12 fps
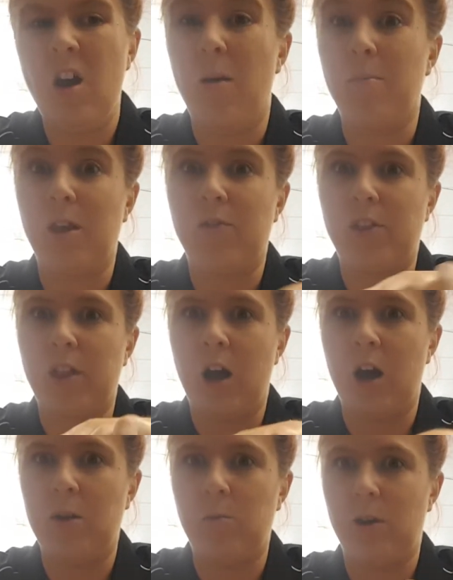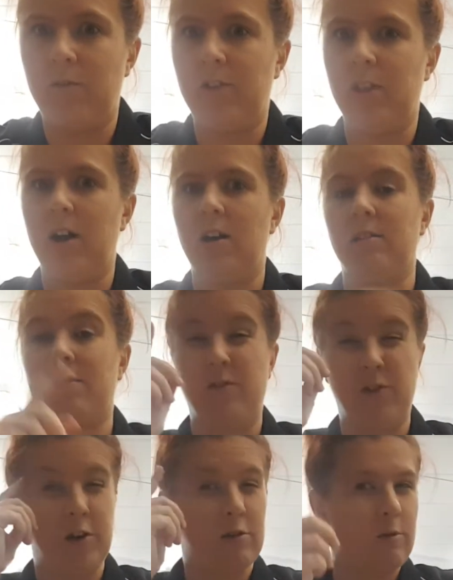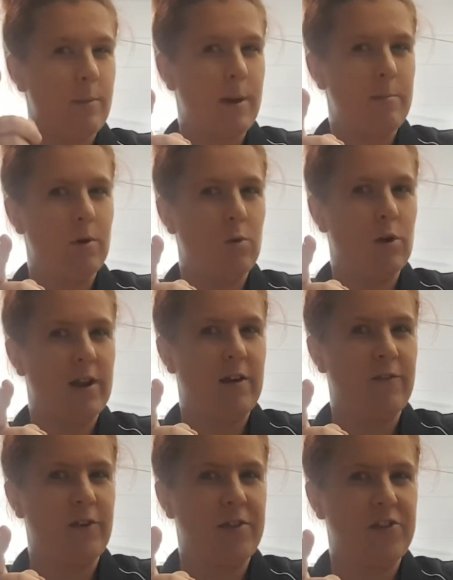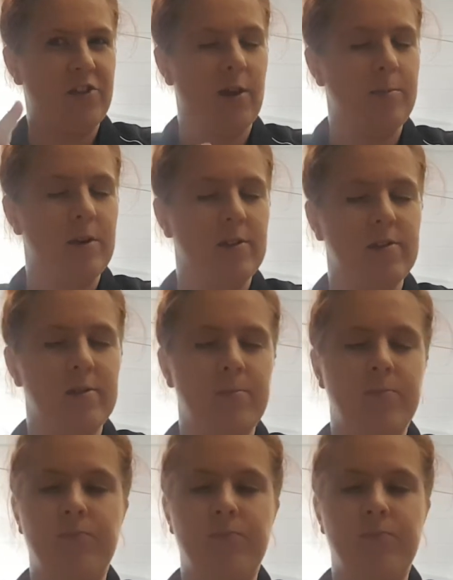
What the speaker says: I'm leaving the hard one for last, if you can remember what our 5th shape is.